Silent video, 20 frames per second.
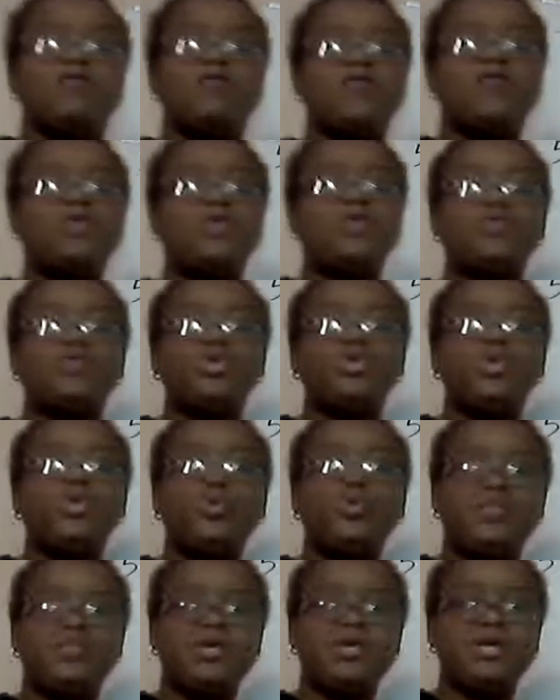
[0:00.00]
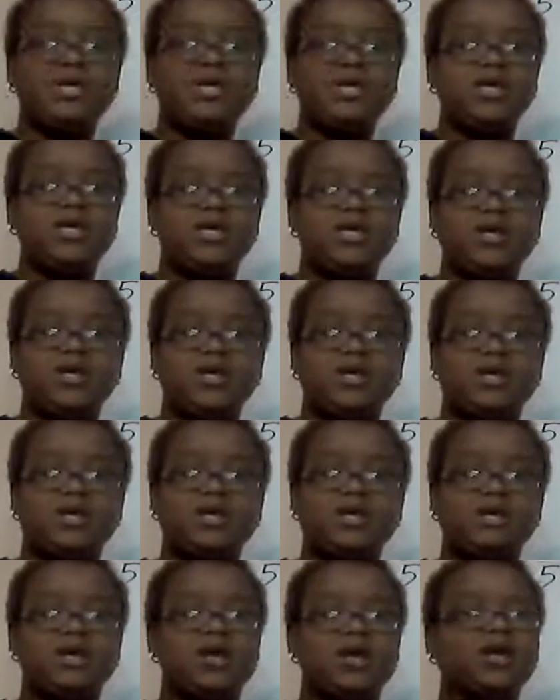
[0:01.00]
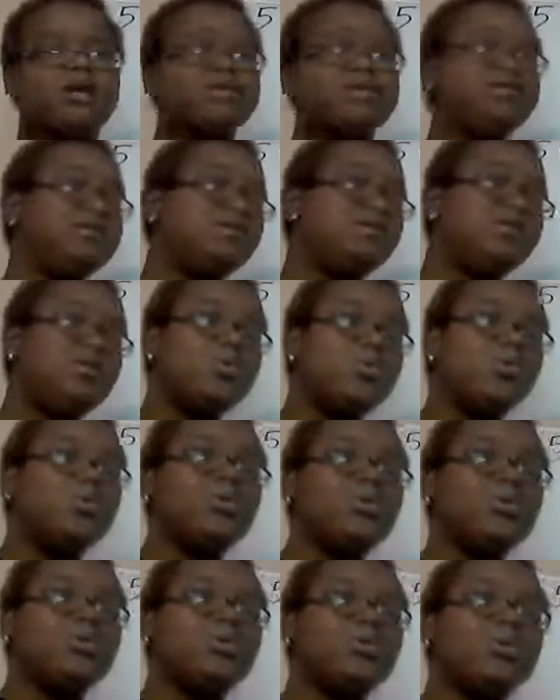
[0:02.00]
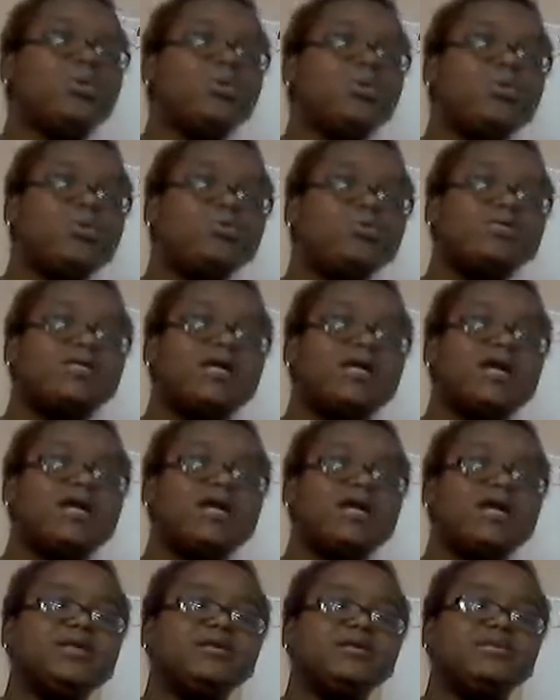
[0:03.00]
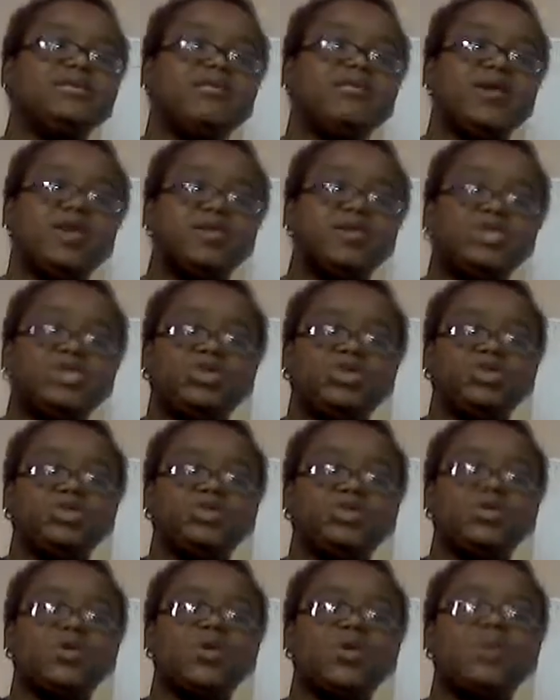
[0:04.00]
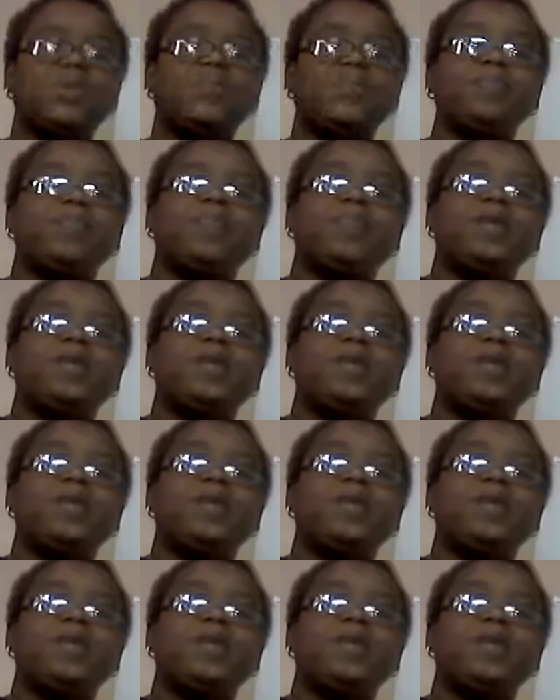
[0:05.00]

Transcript: For the newbie that doesn't know the roadside inspection, so